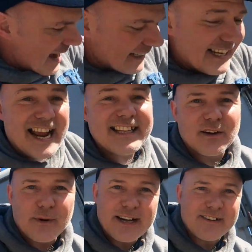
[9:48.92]
At the end
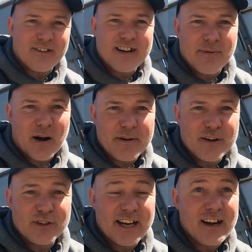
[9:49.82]
of the winter, you probably
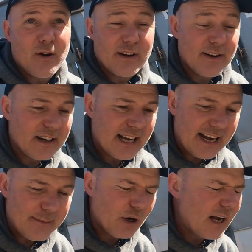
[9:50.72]
just give it a
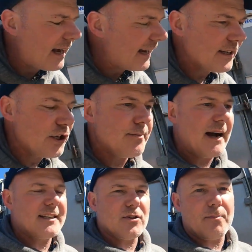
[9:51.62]
clean, but I'll let it get too
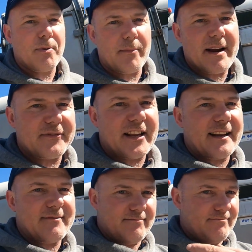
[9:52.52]
bad, so I'll probably have to
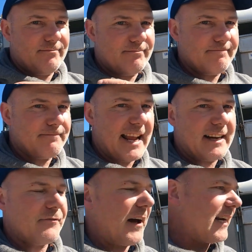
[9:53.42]
get
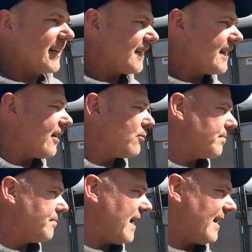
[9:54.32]
it valeted now
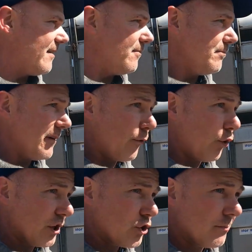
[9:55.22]

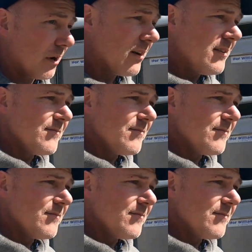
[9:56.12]
before the summer.